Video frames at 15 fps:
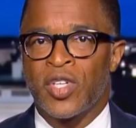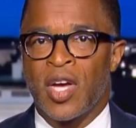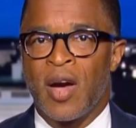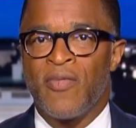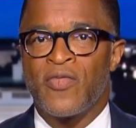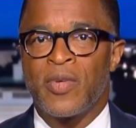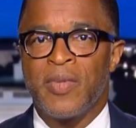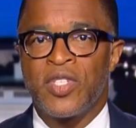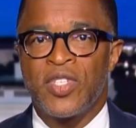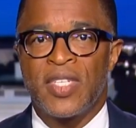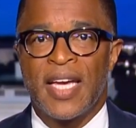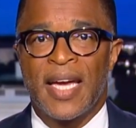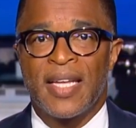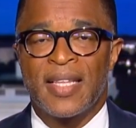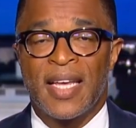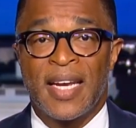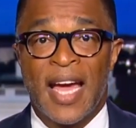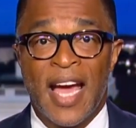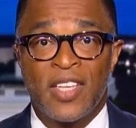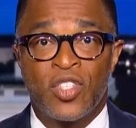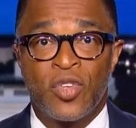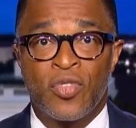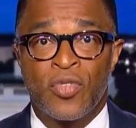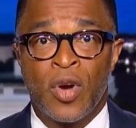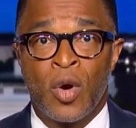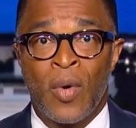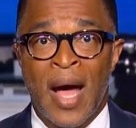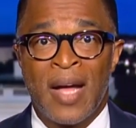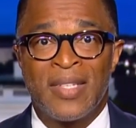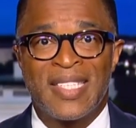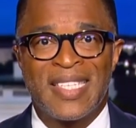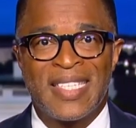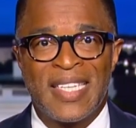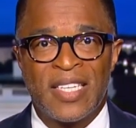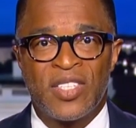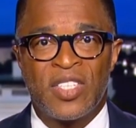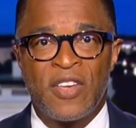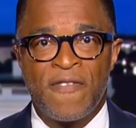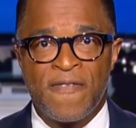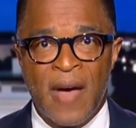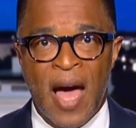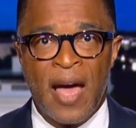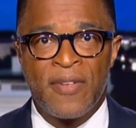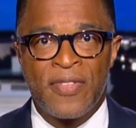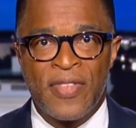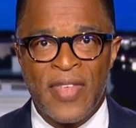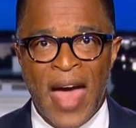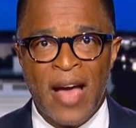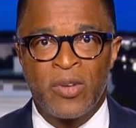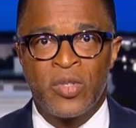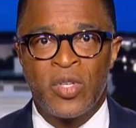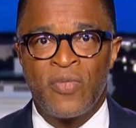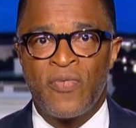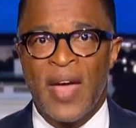come from a state that had to throw out 65,000